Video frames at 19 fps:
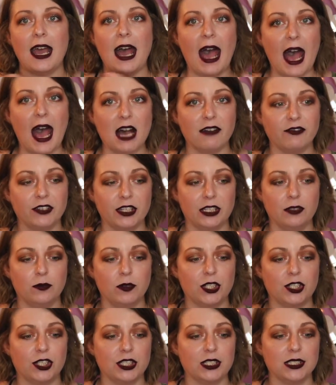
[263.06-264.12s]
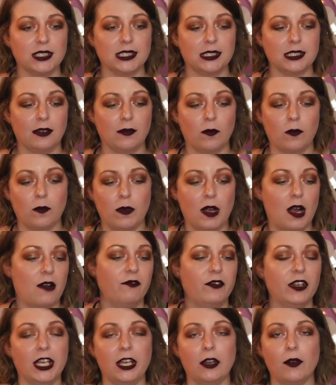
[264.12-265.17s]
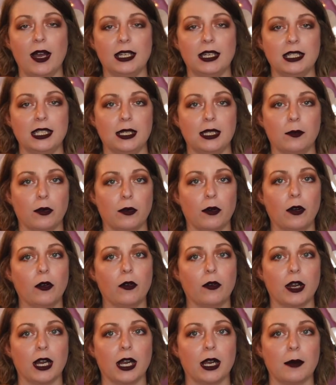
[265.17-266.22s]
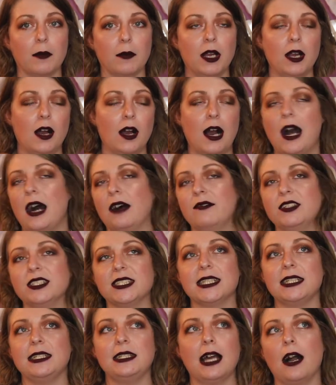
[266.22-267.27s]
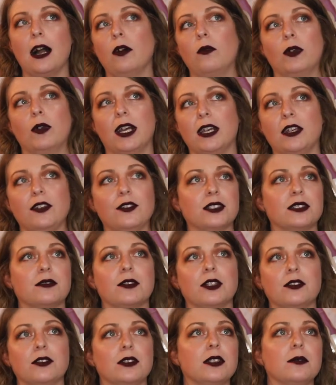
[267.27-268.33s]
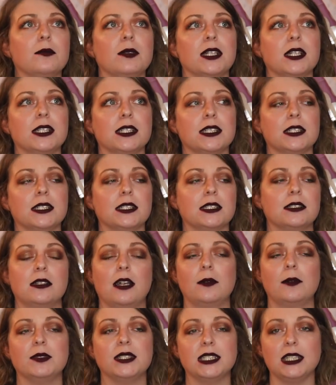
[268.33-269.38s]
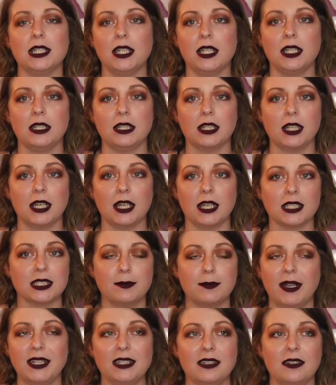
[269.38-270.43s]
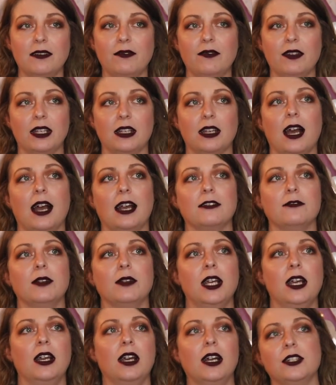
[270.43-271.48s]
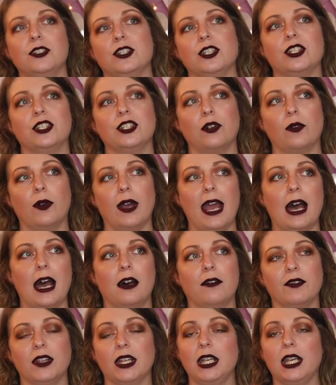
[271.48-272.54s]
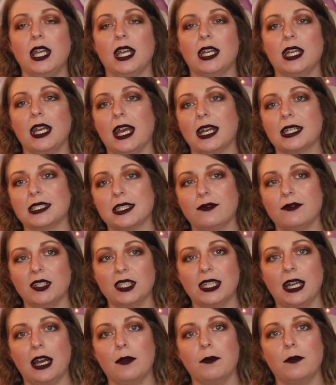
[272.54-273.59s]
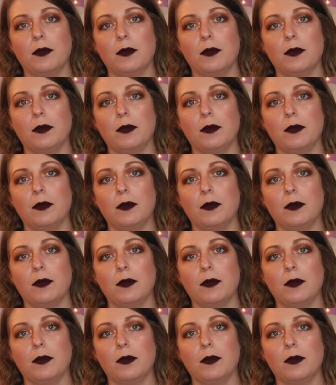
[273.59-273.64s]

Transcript: Avid, which is um, a video editing program. Obviously not what I use for YouTube, because it's obscenely expensive and I just don't have the knickknacks of it down.